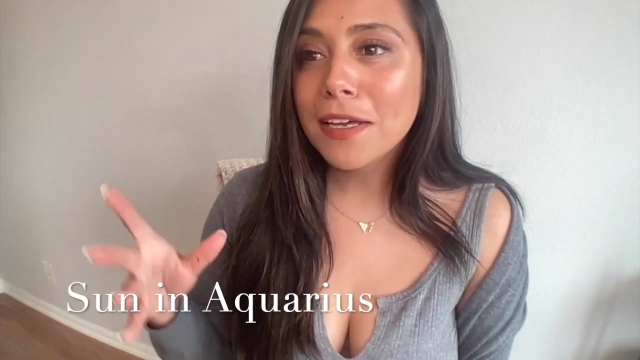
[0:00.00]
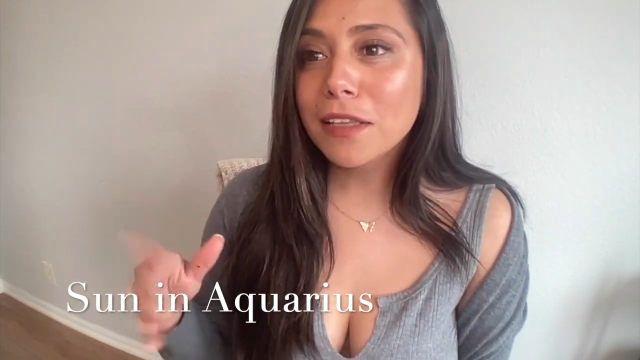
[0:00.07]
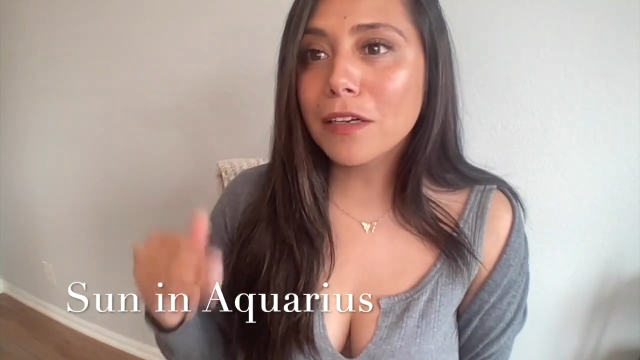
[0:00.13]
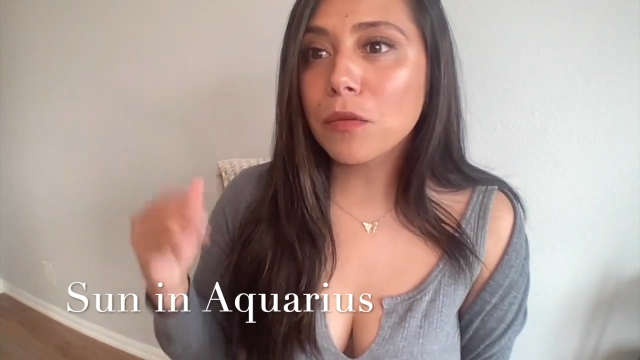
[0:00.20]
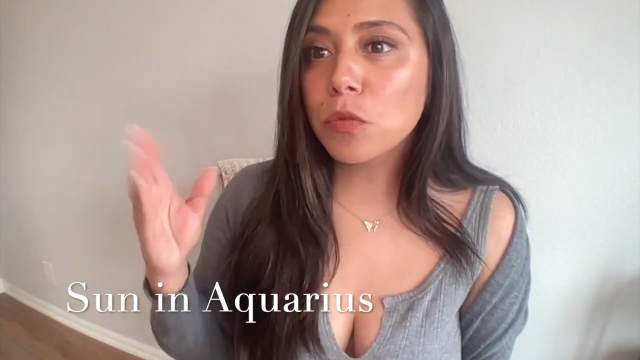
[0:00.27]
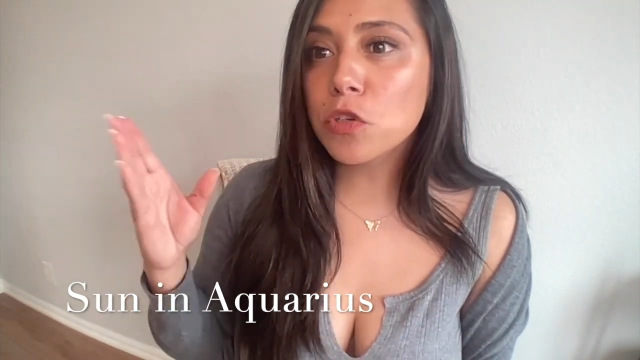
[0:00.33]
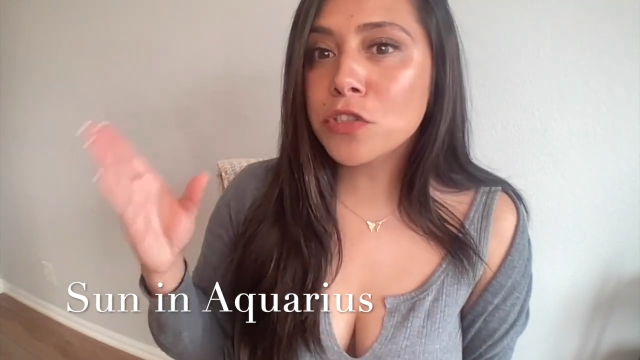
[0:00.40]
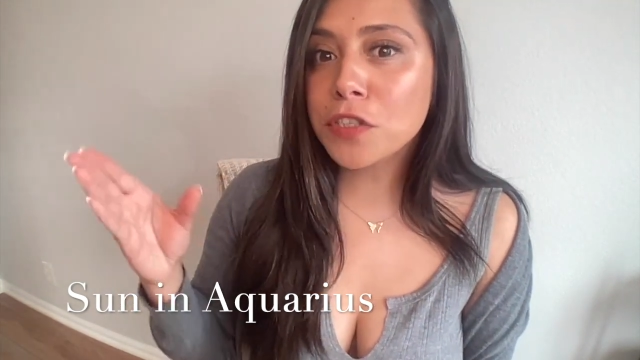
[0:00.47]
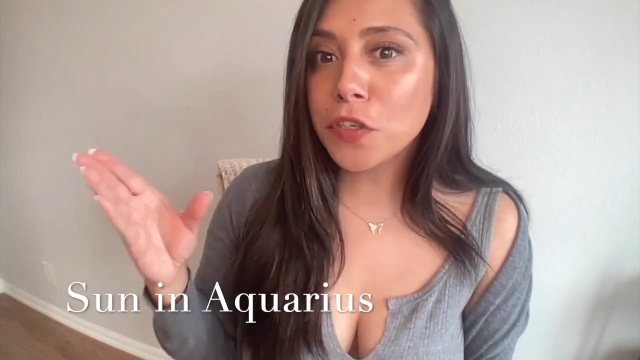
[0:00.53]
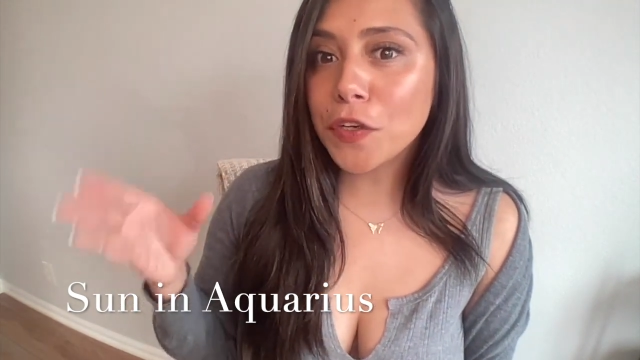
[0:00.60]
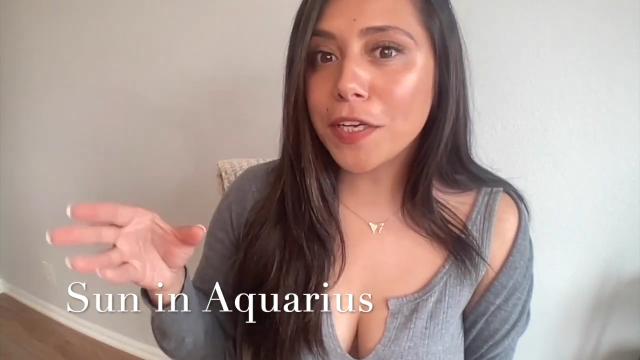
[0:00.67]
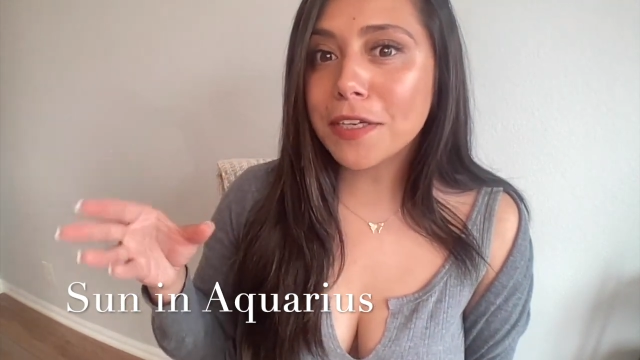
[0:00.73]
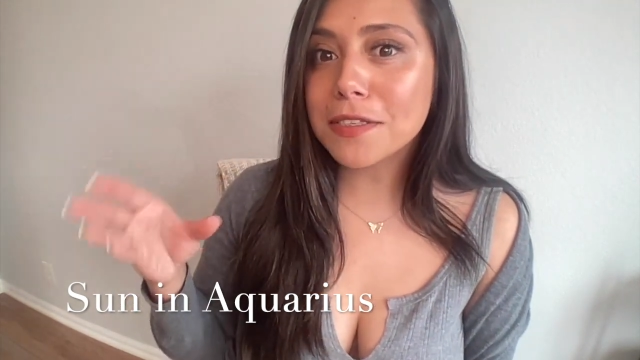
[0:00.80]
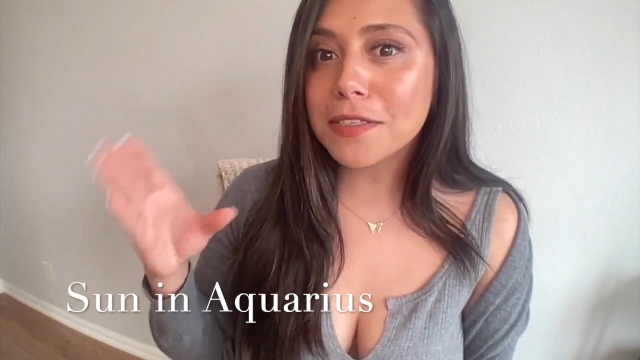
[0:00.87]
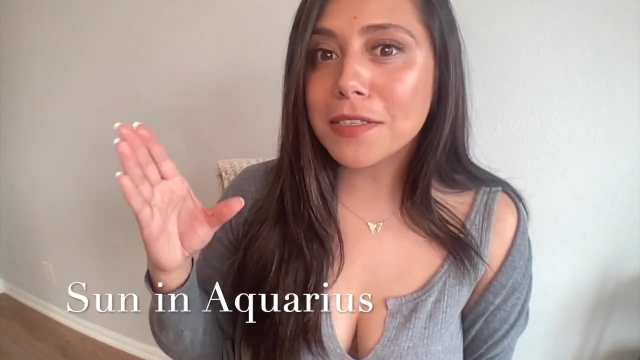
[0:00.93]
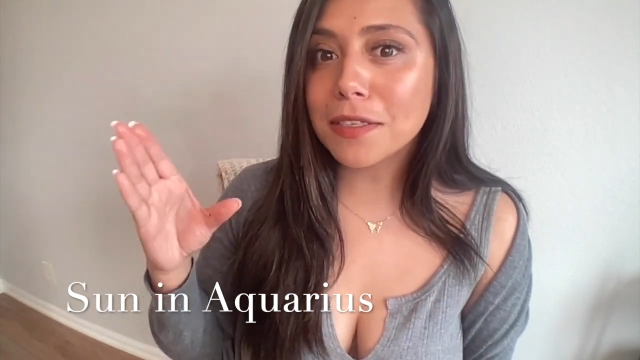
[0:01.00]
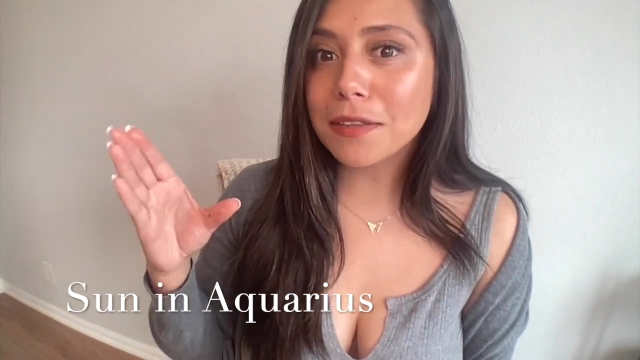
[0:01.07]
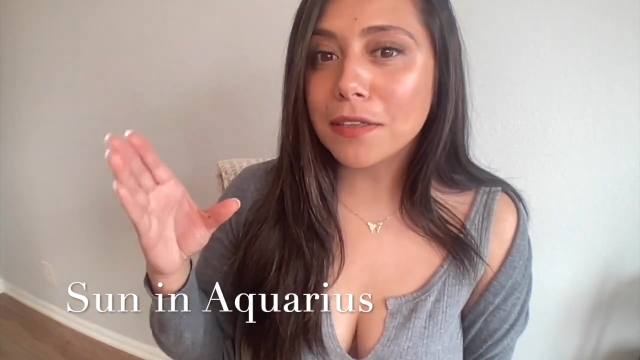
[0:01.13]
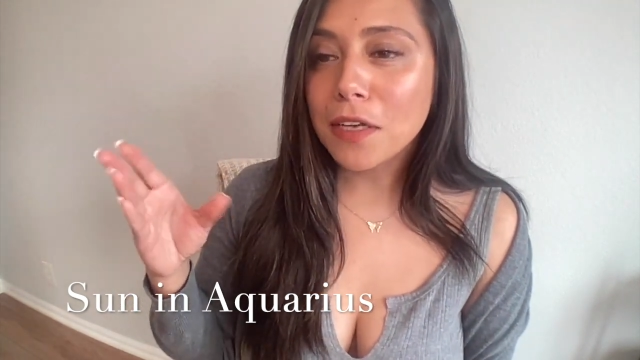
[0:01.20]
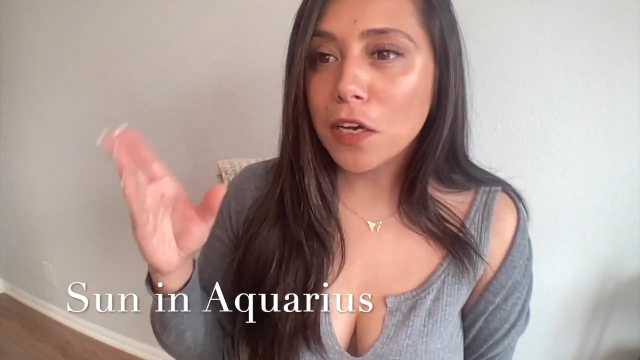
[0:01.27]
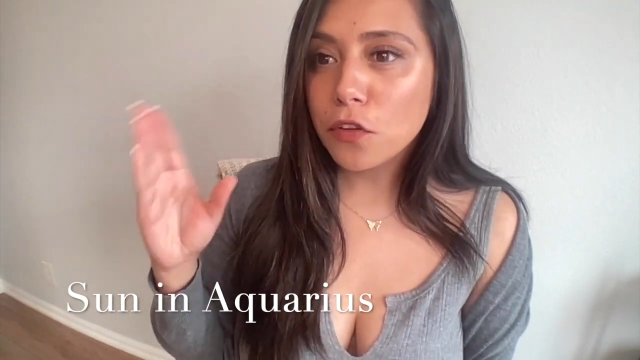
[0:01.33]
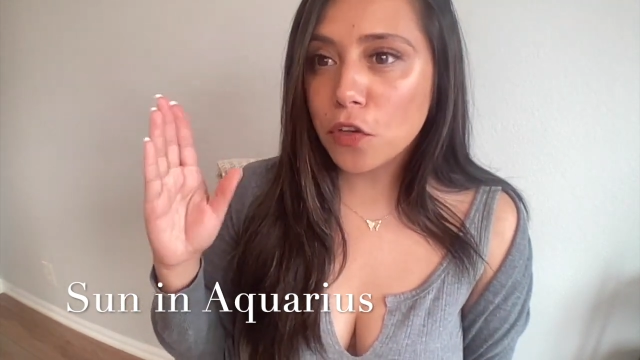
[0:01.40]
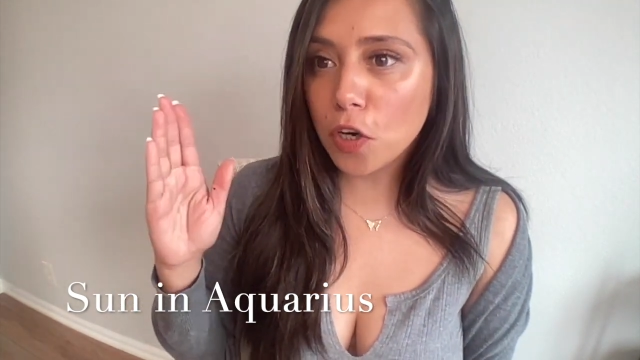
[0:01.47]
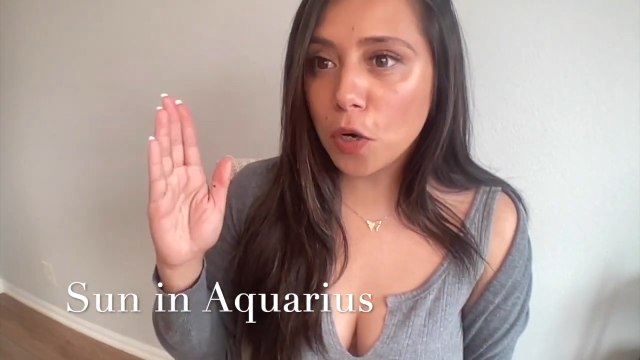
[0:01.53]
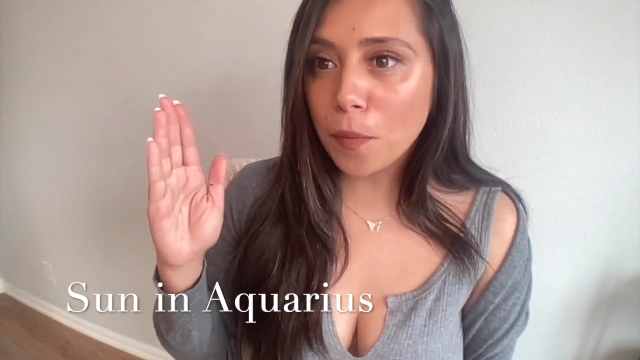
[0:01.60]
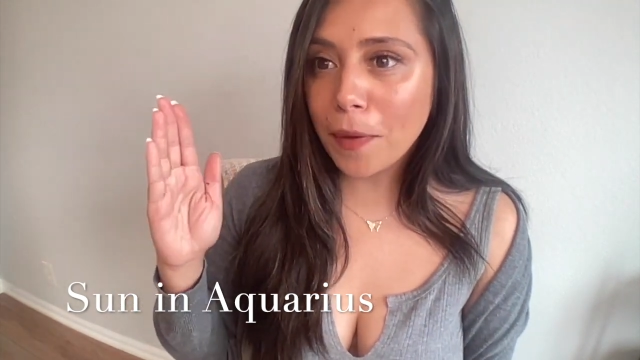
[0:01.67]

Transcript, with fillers: they're more serious and they're